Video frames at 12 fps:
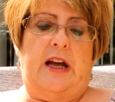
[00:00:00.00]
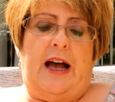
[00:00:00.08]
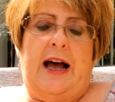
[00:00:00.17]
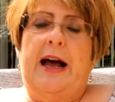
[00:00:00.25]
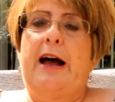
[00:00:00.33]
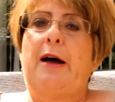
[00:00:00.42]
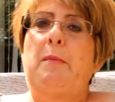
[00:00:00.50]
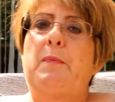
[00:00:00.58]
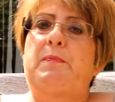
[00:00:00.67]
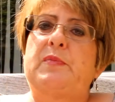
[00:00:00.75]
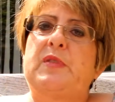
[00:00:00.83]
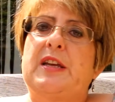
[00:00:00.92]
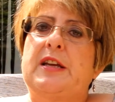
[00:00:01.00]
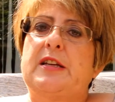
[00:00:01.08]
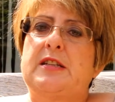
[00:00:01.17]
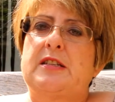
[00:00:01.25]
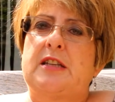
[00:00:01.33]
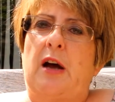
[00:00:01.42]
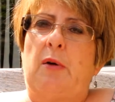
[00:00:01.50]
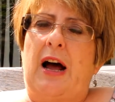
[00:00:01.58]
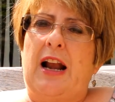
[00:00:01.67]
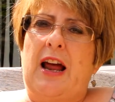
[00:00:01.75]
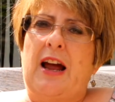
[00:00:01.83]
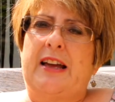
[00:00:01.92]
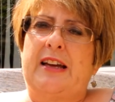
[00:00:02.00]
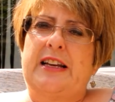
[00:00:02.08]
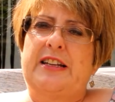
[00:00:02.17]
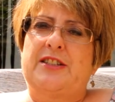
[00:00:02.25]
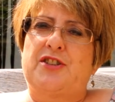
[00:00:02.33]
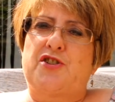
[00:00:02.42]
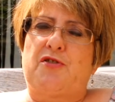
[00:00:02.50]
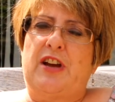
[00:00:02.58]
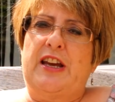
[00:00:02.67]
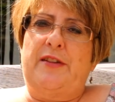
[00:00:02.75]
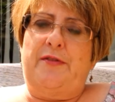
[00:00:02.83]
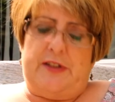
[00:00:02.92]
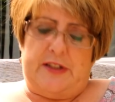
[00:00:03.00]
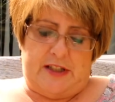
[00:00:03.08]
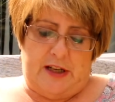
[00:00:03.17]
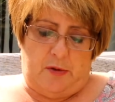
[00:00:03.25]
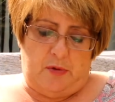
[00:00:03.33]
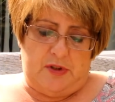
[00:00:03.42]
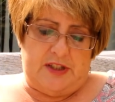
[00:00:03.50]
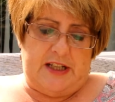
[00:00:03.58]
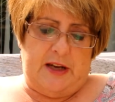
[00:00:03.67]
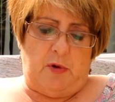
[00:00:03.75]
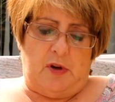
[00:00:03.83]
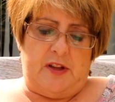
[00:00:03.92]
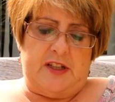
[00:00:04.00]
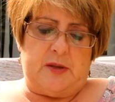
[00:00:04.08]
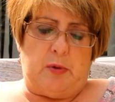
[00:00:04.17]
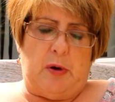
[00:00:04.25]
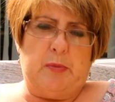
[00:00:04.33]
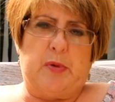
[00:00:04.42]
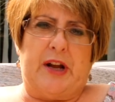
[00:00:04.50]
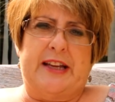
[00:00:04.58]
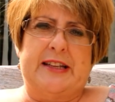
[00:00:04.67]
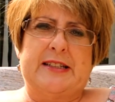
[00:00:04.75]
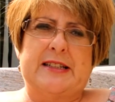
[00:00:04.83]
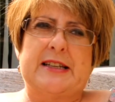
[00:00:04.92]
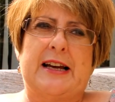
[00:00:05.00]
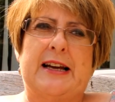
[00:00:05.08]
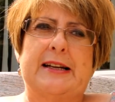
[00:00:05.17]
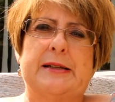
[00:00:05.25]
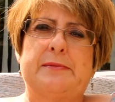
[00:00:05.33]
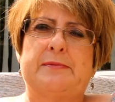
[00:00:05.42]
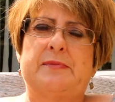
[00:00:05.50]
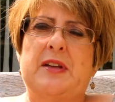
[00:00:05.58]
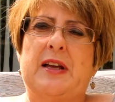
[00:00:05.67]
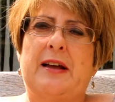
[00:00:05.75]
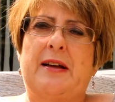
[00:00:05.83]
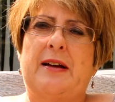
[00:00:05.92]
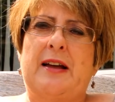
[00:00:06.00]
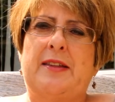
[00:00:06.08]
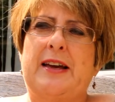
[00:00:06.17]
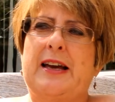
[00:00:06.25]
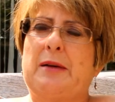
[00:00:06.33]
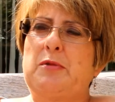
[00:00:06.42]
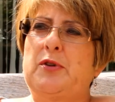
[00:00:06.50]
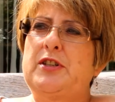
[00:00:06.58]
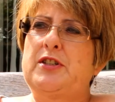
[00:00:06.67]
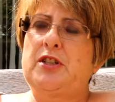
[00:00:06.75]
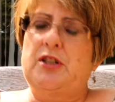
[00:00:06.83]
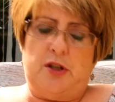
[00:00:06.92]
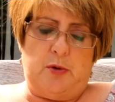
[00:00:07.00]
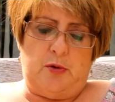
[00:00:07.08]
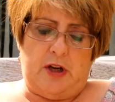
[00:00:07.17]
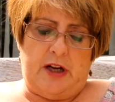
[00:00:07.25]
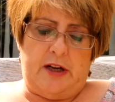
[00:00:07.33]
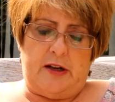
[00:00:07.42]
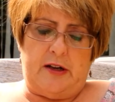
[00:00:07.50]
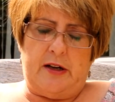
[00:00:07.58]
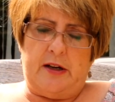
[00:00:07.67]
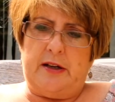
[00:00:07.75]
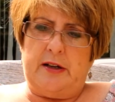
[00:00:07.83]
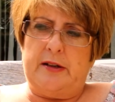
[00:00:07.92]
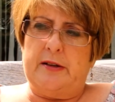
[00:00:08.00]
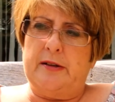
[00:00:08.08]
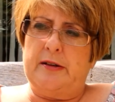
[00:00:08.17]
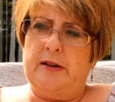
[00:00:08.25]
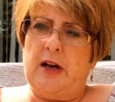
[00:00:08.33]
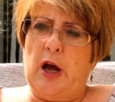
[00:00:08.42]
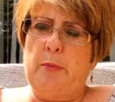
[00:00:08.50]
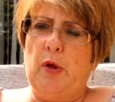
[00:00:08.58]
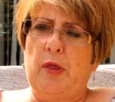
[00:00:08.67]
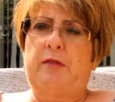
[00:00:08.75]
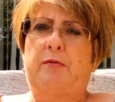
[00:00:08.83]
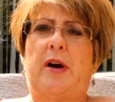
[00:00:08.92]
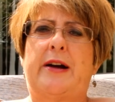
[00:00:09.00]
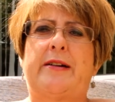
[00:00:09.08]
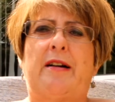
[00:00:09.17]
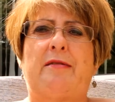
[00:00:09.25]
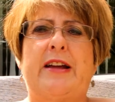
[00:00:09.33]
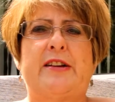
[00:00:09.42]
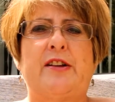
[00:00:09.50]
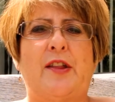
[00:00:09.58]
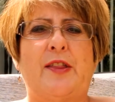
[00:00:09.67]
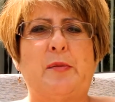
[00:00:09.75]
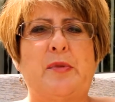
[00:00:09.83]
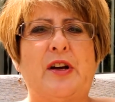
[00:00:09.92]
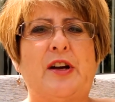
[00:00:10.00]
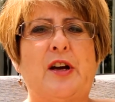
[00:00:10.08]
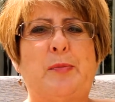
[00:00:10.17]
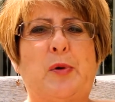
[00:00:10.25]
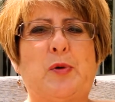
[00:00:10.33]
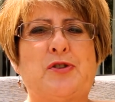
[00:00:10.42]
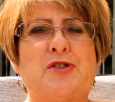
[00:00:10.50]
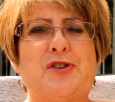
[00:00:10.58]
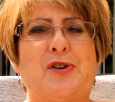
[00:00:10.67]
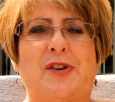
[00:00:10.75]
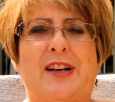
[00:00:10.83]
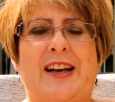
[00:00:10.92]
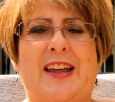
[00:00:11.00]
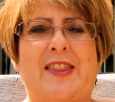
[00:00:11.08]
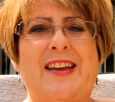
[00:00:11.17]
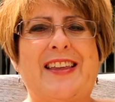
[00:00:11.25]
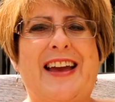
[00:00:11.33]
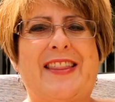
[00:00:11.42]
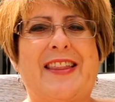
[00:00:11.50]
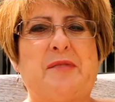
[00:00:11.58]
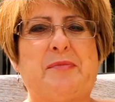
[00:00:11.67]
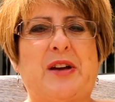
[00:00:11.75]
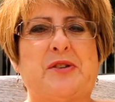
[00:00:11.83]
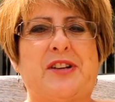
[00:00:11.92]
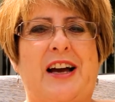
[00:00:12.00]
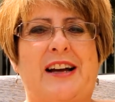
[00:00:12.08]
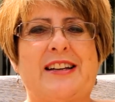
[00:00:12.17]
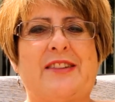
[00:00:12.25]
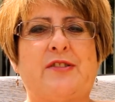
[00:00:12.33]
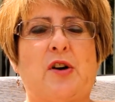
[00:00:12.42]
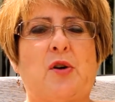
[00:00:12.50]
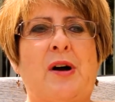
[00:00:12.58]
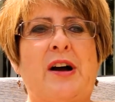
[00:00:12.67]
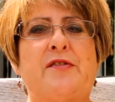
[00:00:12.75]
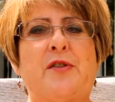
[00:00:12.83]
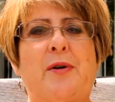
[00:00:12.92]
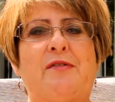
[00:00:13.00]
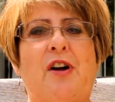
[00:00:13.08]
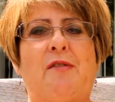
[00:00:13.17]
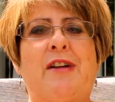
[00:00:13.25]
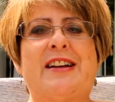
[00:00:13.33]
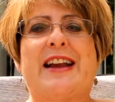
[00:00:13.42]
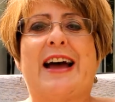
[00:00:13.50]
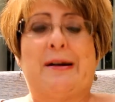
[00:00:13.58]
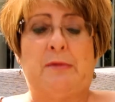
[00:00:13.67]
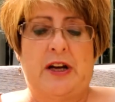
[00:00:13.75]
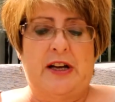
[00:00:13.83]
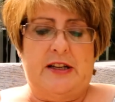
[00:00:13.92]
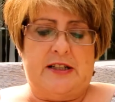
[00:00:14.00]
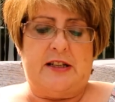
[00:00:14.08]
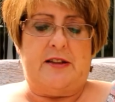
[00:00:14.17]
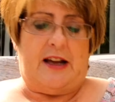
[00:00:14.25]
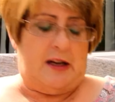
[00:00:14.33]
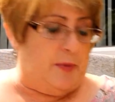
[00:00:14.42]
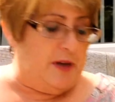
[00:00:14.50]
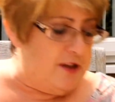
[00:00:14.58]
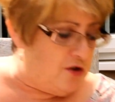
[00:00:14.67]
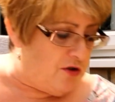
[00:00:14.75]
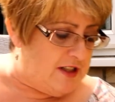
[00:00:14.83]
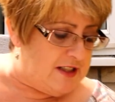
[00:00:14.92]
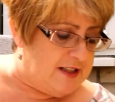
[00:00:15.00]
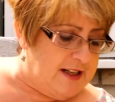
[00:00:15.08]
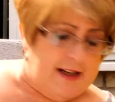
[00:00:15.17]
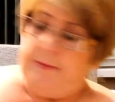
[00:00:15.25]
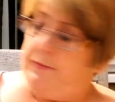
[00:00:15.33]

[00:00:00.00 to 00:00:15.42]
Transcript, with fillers: Um, so I like Anita Shreve, so we'll see what this one brings. Um, I think I'm going to do a. Uh, uh, a month where I read nothing but her books shortly. I think, yeah, that'd be a good idea. I've got quite a few I've not read now, so that'd be interesting.